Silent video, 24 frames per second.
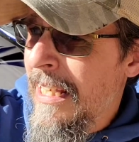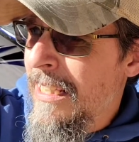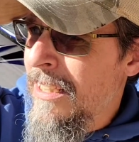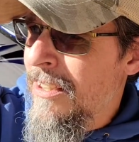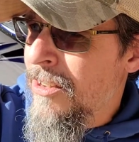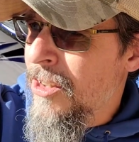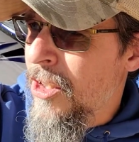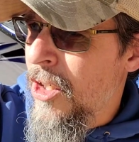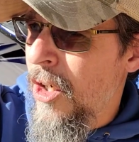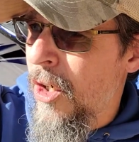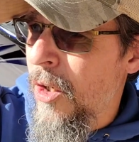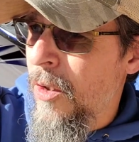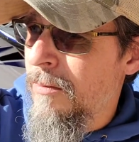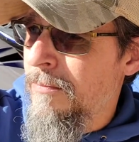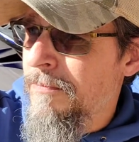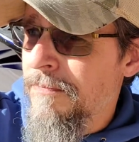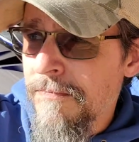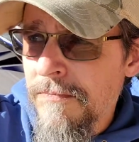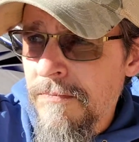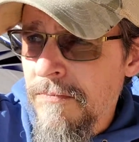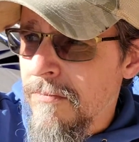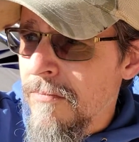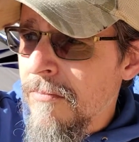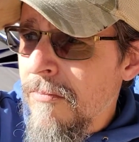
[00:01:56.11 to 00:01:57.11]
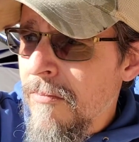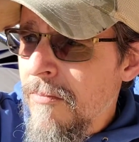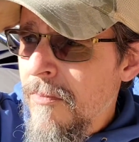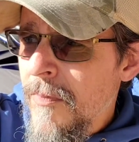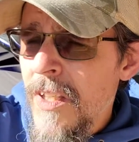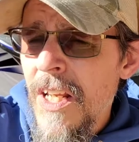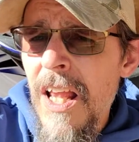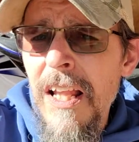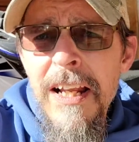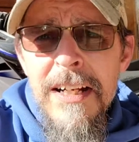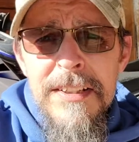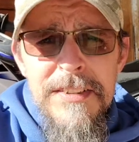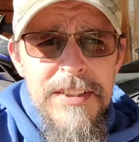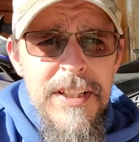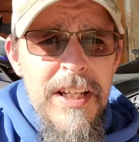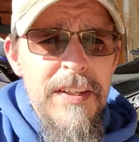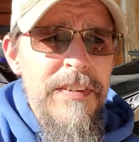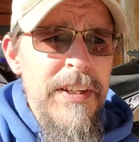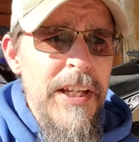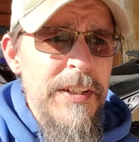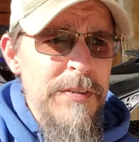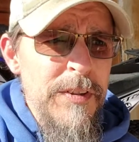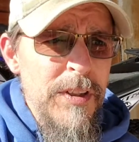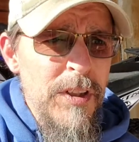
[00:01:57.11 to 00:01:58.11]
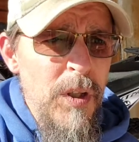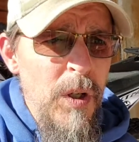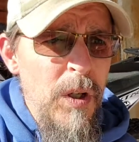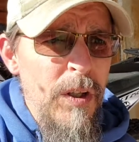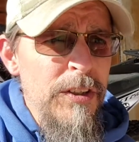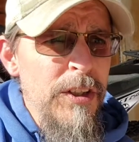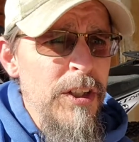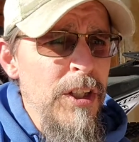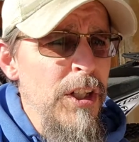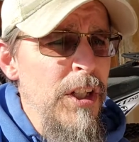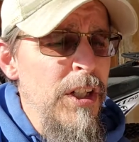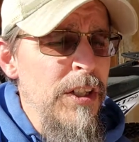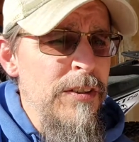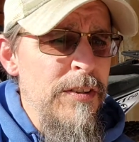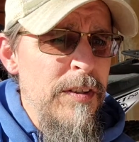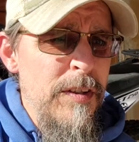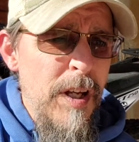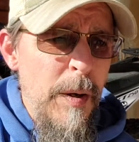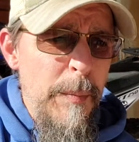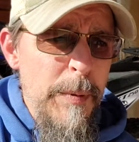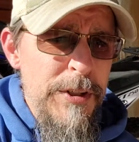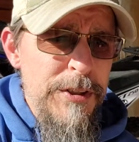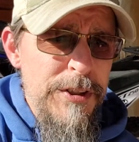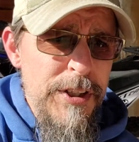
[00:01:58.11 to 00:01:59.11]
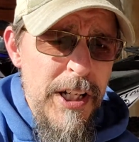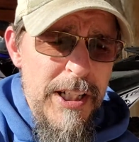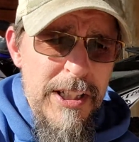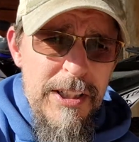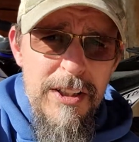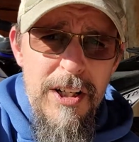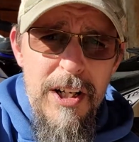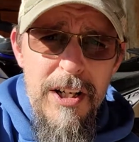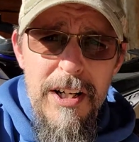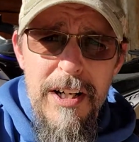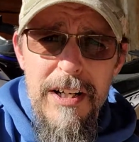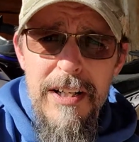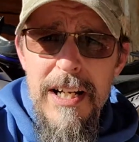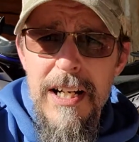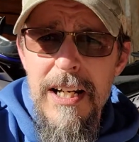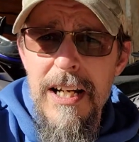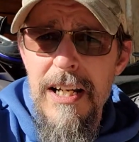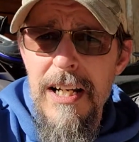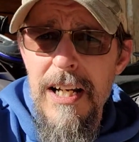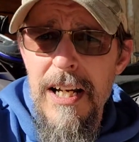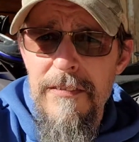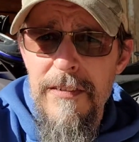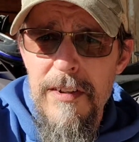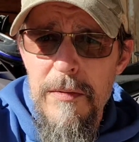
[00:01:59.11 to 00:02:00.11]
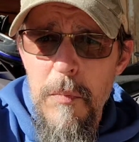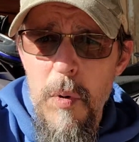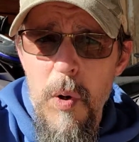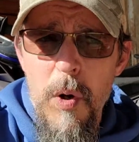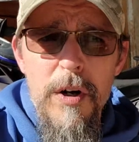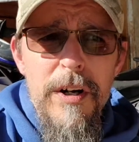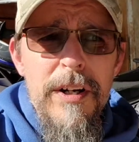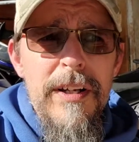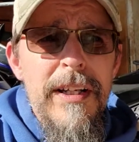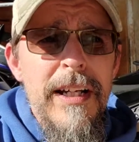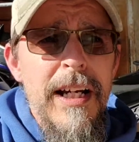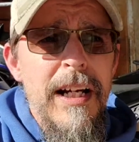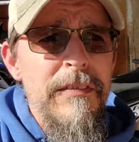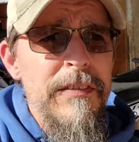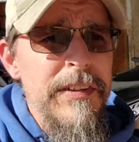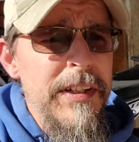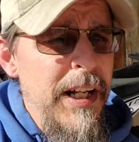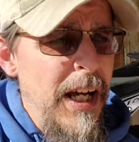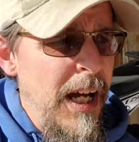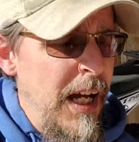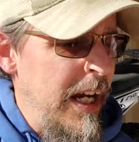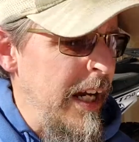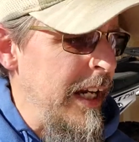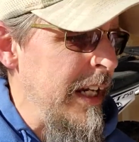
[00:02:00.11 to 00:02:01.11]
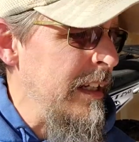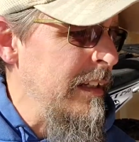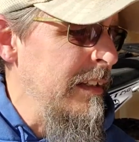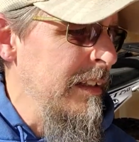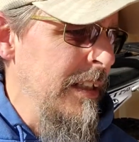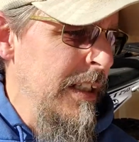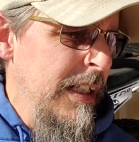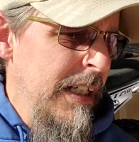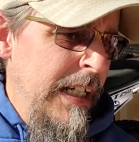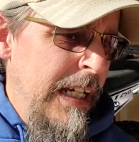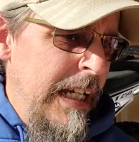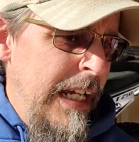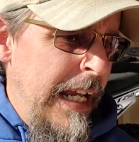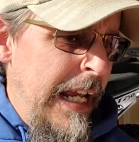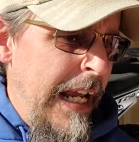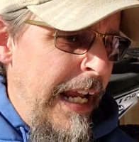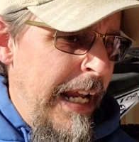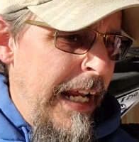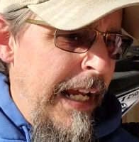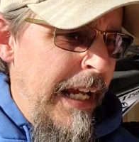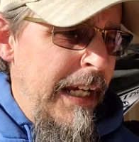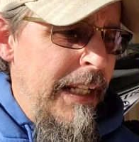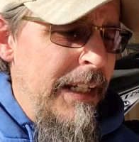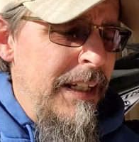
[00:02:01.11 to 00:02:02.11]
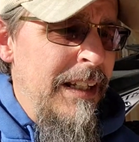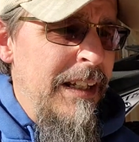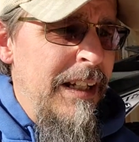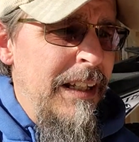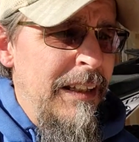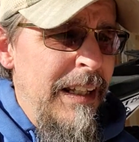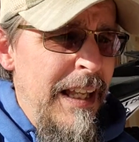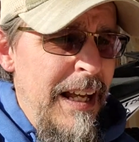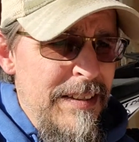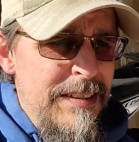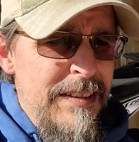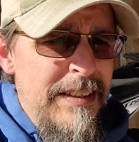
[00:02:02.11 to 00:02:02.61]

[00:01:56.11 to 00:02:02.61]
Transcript: So like I say, things were going good. I've been checking on it every morning, every night. And last